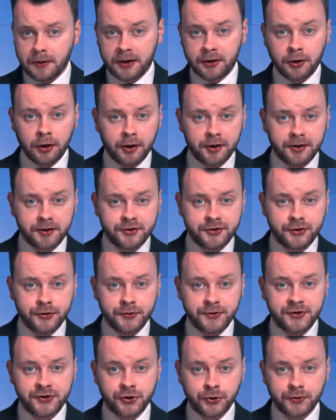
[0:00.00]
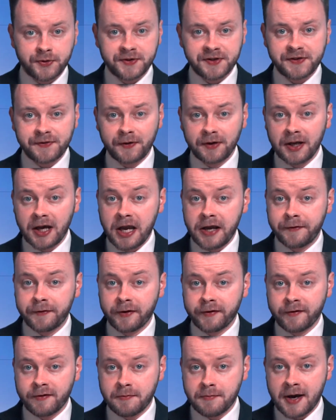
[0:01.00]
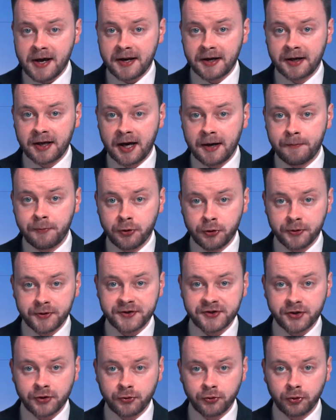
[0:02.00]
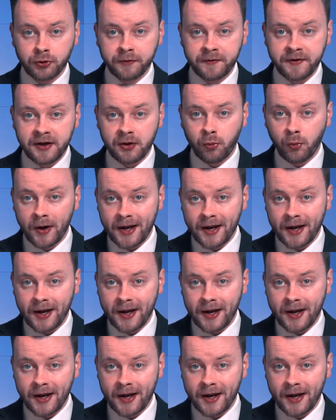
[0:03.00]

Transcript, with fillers: According to Students for Life of America, post Roe v.